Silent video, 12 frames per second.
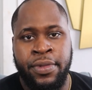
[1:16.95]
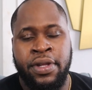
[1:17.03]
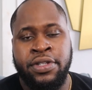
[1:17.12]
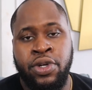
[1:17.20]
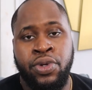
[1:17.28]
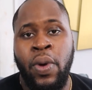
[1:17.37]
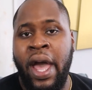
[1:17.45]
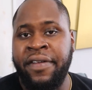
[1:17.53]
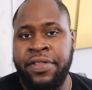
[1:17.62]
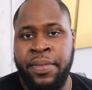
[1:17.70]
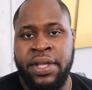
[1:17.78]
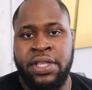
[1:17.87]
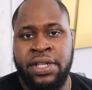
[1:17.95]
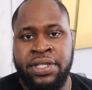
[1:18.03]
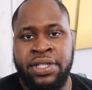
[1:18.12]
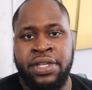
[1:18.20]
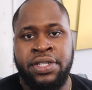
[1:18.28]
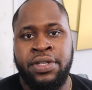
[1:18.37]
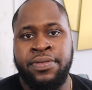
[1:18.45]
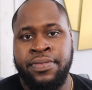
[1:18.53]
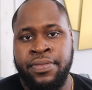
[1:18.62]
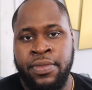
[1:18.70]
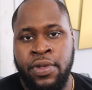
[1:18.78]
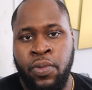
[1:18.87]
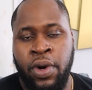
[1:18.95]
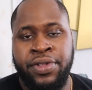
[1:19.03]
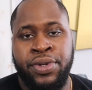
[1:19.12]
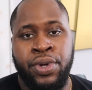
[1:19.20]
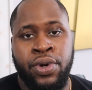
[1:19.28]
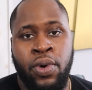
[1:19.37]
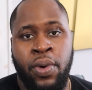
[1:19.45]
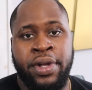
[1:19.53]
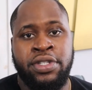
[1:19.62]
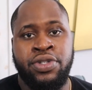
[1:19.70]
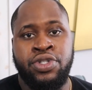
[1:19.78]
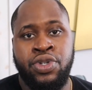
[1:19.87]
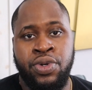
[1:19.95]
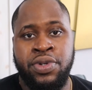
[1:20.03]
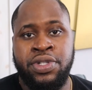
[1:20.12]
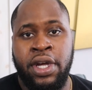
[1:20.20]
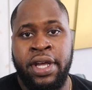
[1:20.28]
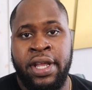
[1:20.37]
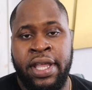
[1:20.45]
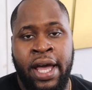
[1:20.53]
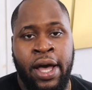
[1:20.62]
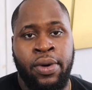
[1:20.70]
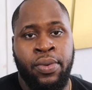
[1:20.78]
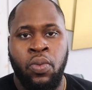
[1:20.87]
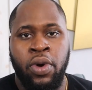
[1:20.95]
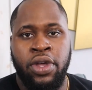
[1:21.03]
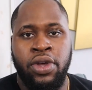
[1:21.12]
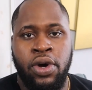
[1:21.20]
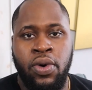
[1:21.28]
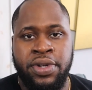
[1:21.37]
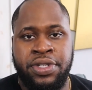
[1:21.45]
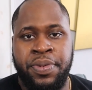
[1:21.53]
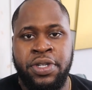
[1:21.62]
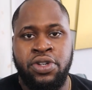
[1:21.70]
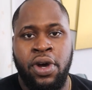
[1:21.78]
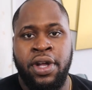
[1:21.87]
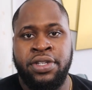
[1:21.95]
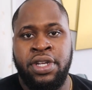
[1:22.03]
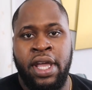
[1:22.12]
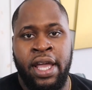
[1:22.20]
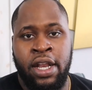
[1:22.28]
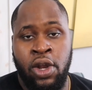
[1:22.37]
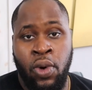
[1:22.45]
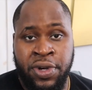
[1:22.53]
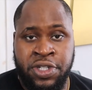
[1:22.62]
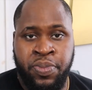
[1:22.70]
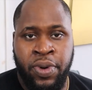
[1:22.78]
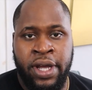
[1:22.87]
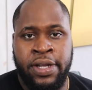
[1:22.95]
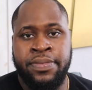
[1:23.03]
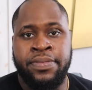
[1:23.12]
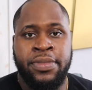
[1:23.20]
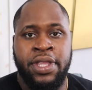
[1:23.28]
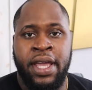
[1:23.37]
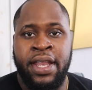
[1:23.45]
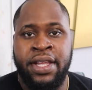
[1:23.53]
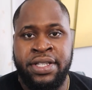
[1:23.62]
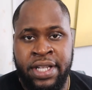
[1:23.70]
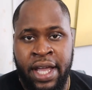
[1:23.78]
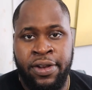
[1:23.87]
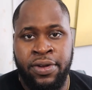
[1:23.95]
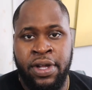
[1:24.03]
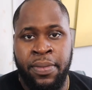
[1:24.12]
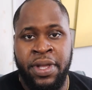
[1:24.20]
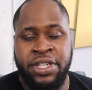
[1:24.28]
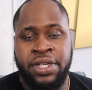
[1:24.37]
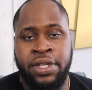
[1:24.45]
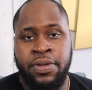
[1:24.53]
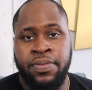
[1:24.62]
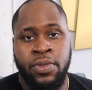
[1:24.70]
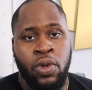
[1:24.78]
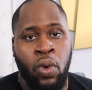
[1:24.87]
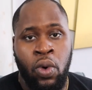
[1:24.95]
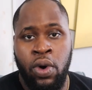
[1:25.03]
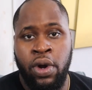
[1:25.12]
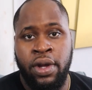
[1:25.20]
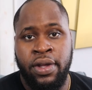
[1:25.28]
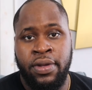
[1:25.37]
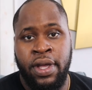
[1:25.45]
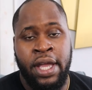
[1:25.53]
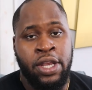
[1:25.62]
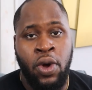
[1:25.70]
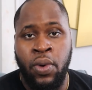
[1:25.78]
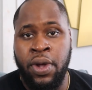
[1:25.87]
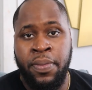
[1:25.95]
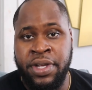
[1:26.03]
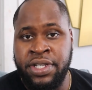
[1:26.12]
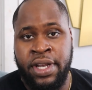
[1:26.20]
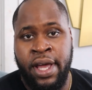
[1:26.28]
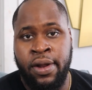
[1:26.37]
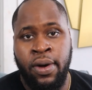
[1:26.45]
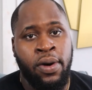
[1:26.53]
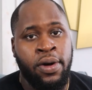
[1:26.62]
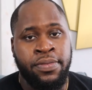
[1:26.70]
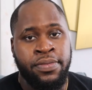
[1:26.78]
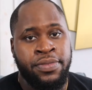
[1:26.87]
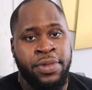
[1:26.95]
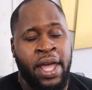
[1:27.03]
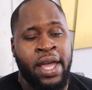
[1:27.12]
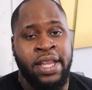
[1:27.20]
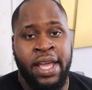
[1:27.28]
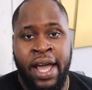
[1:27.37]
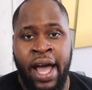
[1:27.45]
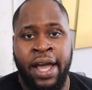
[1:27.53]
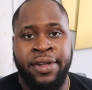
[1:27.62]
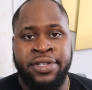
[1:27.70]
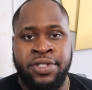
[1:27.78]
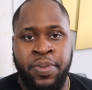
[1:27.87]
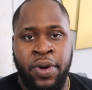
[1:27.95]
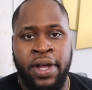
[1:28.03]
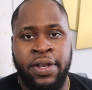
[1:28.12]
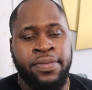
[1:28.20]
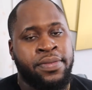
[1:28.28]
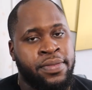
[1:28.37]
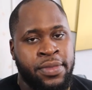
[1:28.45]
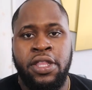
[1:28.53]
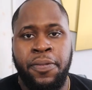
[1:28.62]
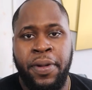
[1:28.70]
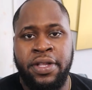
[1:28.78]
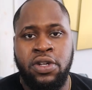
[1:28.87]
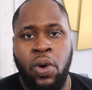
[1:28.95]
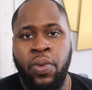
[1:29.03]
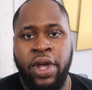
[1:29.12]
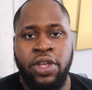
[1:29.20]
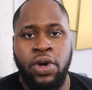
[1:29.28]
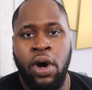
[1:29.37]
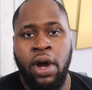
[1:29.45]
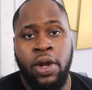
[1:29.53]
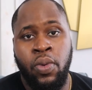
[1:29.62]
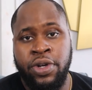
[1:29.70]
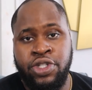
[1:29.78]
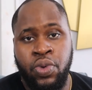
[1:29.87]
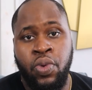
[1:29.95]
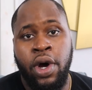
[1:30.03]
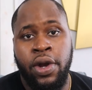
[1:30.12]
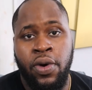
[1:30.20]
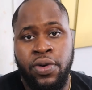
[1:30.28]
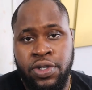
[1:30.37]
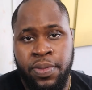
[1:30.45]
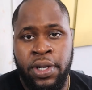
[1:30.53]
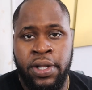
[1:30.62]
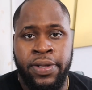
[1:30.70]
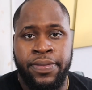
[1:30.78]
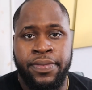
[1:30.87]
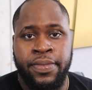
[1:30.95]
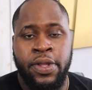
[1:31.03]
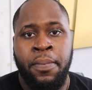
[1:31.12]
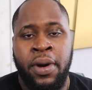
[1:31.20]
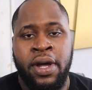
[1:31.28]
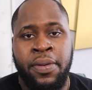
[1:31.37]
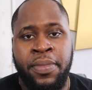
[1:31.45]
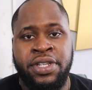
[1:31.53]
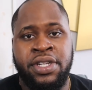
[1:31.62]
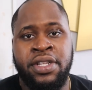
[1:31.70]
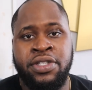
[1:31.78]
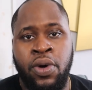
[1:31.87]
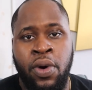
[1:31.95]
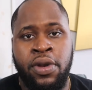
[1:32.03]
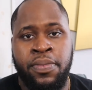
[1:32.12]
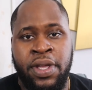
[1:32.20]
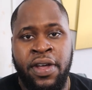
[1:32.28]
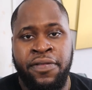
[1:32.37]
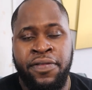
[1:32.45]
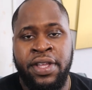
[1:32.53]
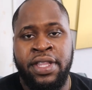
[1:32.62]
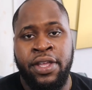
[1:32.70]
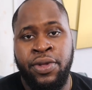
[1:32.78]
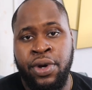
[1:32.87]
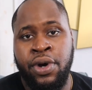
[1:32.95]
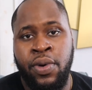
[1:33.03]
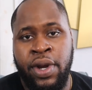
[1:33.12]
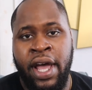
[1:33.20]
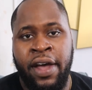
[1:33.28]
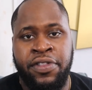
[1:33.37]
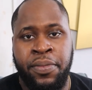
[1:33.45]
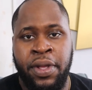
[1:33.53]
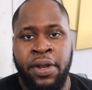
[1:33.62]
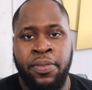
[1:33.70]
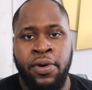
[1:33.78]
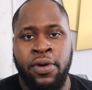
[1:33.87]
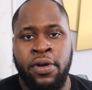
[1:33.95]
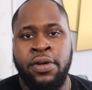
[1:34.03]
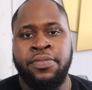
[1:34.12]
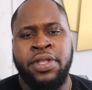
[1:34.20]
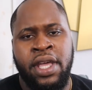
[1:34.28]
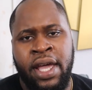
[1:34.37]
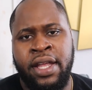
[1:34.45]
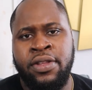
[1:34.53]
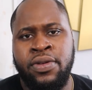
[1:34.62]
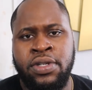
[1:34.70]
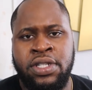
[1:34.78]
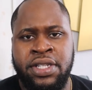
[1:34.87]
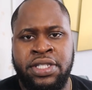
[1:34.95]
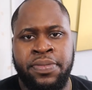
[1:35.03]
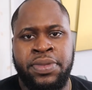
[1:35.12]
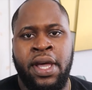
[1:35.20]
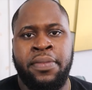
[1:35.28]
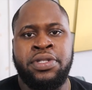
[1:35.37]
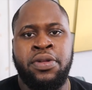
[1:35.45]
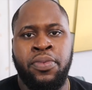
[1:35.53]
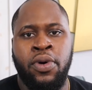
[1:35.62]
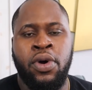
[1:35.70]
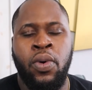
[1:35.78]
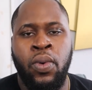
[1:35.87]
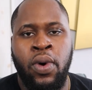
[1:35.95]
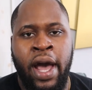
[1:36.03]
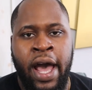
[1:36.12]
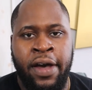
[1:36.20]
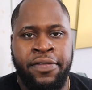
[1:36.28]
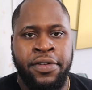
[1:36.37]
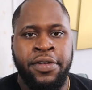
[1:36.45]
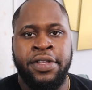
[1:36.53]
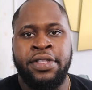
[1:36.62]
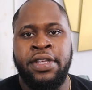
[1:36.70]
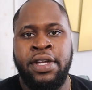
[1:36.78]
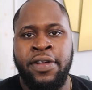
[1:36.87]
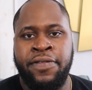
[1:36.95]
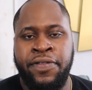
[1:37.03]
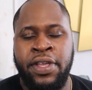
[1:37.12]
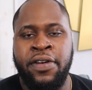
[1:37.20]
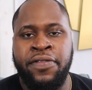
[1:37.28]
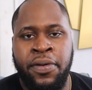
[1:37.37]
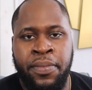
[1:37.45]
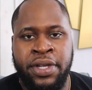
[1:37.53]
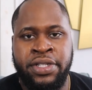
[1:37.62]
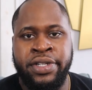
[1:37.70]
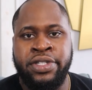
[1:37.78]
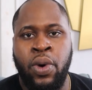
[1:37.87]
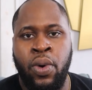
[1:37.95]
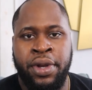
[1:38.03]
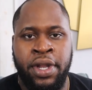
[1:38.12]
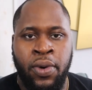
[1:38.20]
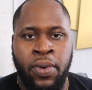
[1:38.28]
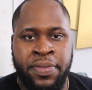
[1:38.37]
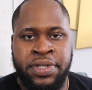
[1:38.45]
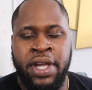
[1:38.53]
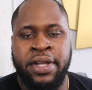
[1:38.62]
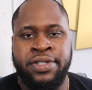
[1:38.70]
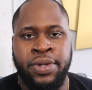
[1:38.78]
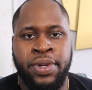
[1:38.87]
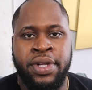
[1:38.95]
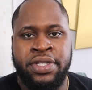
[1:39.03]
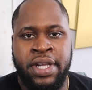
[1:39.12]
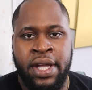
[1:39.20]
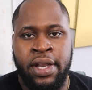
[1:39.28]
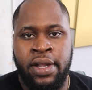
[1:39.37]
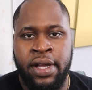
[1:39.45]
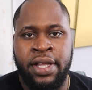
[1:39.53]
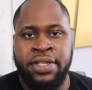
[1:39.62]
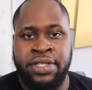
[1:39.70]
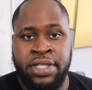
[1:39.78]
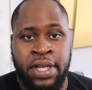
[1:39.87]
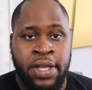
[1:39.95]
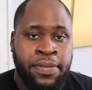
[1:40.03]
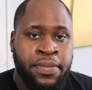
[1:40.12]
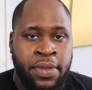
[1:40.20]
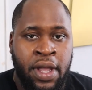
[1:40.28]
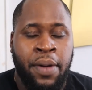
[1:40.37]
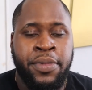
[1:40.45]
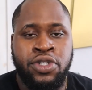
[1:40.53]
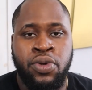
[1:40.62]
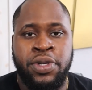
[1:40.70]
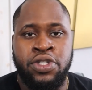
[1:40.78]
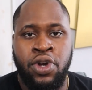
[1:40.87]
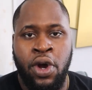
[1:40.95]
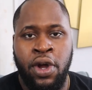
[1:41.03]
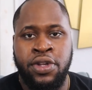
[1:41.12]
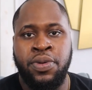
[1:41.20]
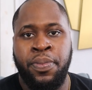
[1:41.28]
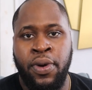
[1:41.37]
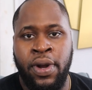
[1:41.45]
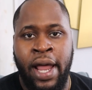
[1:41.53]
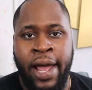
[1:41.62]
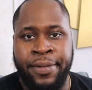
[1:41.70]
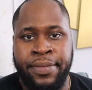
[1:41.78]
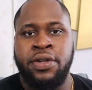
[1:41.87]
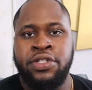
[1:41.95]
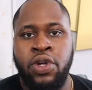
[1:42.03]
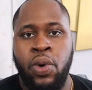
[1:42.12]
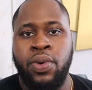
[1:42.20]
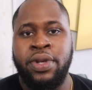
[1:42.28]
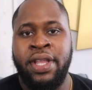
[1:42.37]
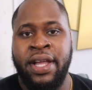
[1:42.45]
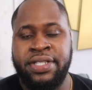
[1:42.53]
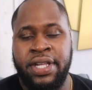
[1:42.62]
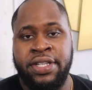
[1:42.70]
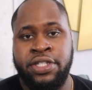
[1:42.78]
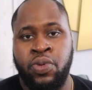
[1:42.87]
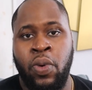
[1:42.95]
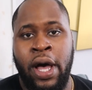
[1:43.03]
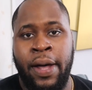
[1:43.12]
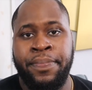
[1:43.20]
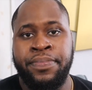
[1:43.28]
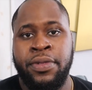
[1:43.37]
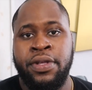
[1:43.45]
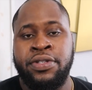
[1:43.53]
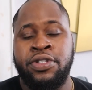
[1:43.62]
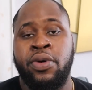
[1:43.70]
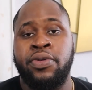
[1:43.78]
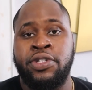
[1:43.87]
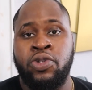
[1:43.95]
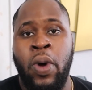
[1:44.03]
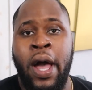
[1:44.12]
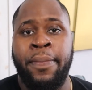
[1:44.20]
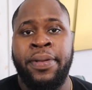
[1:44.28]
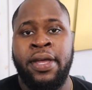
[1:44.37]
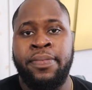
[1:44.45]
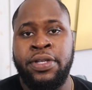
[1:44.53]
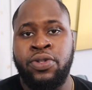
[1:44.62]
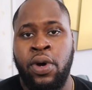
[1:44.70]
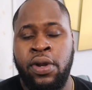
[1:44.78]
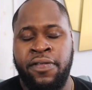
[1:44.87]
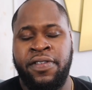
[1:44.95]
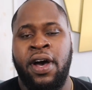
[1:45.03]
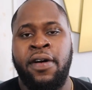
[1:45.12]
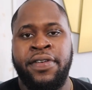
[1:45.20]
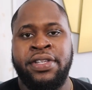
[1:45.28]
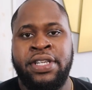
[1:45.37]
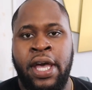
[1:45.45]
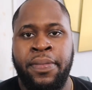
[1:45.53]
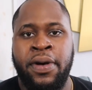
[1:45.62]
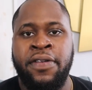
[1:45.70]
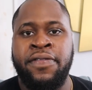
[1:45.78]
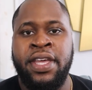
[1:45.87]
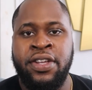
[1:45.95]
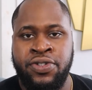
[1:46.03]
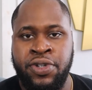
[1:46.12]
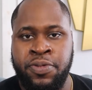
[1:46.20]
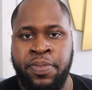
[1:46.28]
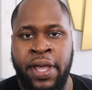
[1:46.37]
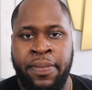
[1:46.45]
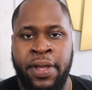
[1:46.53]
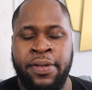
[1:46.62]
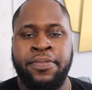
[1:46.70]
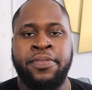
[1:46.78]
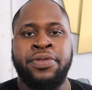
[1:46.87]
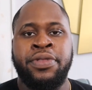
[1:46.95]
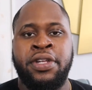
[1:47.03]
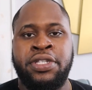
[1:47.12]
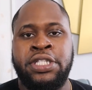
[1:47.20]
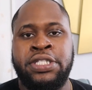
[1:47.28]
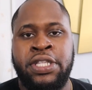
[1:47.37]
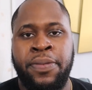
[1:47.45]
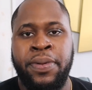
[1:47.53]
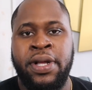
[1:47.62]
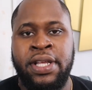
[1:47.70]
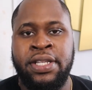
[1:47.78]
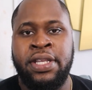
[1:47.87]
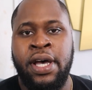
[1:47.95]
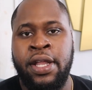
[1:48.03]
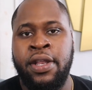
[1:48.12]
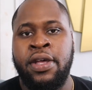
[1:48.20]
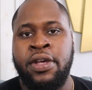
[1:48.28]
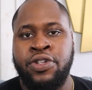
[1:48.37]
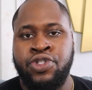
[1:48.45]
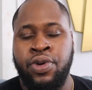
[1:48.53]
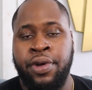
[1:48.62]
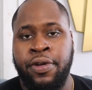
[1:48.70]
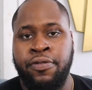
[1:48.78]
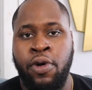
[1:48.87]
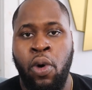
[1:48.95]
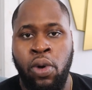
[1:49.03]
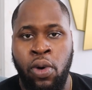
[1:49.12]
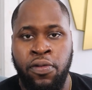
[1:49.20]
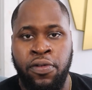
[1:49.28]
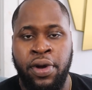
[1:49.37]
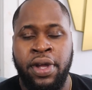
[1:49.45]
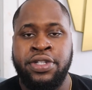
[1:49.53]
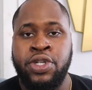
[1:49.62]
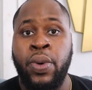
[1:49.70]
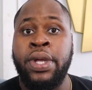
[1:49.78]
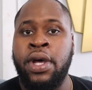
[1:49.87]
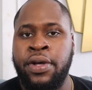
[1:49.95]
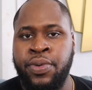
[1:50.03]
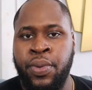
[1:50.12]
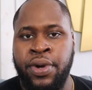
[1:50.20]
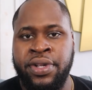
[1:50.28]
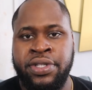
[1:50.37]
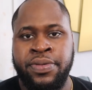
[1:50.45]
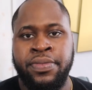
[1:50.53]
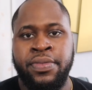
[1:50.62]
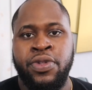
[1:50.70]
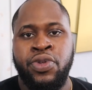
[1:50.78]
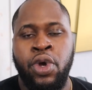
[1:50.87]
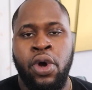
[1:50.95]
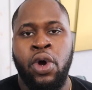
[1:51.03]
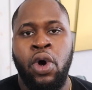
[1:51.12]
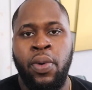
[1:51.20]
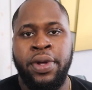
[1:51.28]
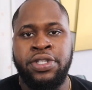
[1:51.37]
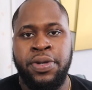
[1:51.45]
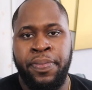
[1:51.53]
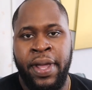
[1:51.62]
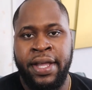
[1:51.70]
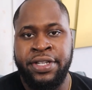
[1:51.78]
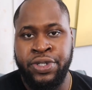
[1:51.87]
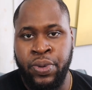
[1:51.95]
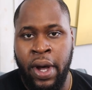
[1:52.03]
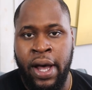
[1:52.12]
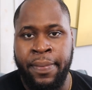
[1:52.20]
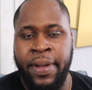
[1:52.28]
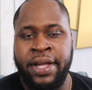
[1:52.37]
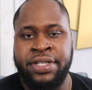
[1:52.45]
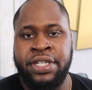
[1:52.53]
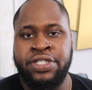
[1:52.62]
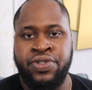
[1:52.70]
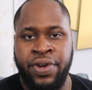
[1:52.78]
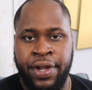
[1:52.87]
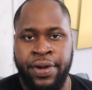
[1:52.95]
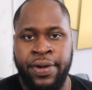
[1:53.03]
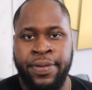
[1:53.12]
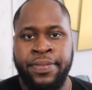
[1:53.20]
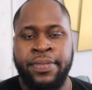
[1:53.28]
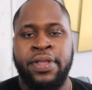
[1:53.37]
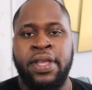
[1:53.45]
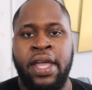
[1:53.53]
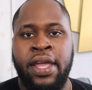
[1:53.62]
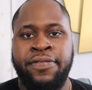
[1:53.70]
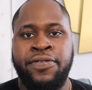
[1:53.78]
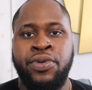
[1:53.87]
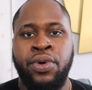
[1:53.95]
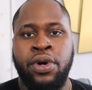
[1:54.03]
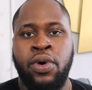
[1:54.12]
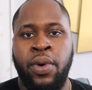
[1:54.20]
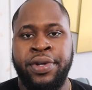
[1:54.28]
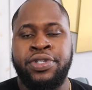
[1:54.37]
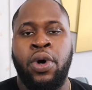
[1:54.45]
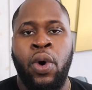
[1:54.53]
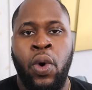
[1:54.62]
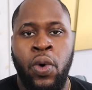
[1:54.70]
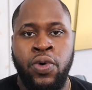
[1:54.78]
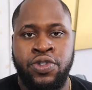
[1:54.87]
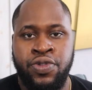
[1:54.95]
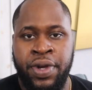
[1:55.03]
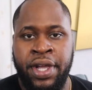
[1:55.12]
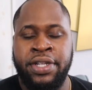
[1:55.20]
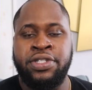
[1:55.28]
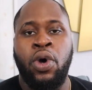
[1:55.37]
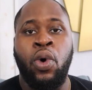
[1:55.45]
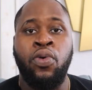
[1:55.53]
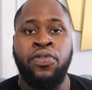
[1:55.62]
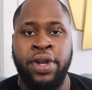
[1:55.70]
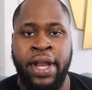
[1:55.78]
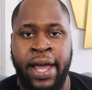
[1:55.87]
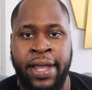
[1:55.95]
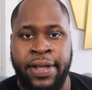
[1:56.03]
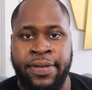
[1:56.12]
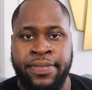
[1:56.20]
So you have to make the decision whether you're going to choose an account where you're going to be charged a lower spread and a standard commission, or a no commission at all and a higher spread. It depends on where you are and what you want ultimately. But commission is going to be a fee that you're going to have to pay the broker. And usually sometimes the broker will have the fee of commissions on their website so you can take a look and see how much you'll be charged per lot. So next is swap. So swap could be thought of a type of interest payment. This is typically done during rollover. So in other words, you're going to pay swap as a trader if you're going to hold trades overnight.